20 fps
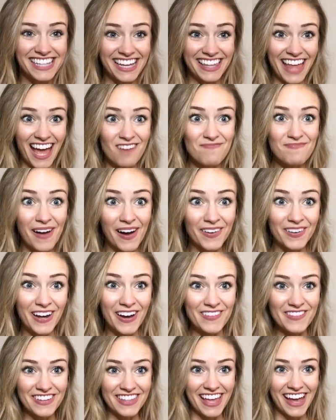See that
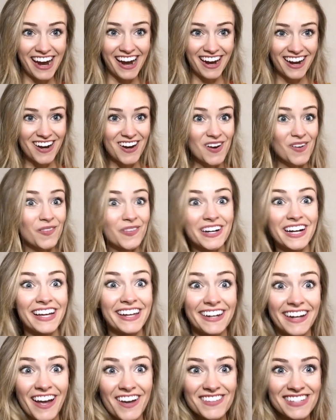boat over there? We're
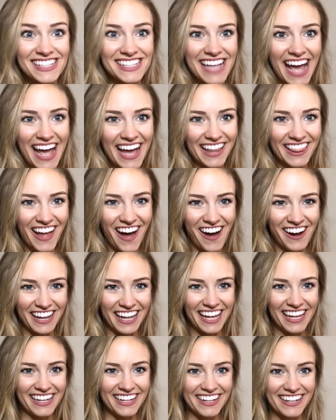gonna go sail
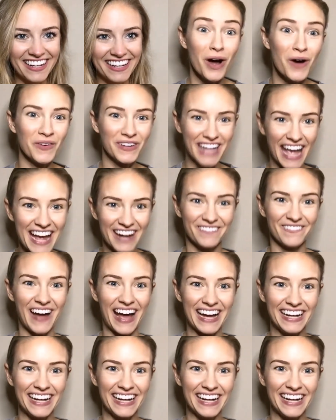on it. Oh, can't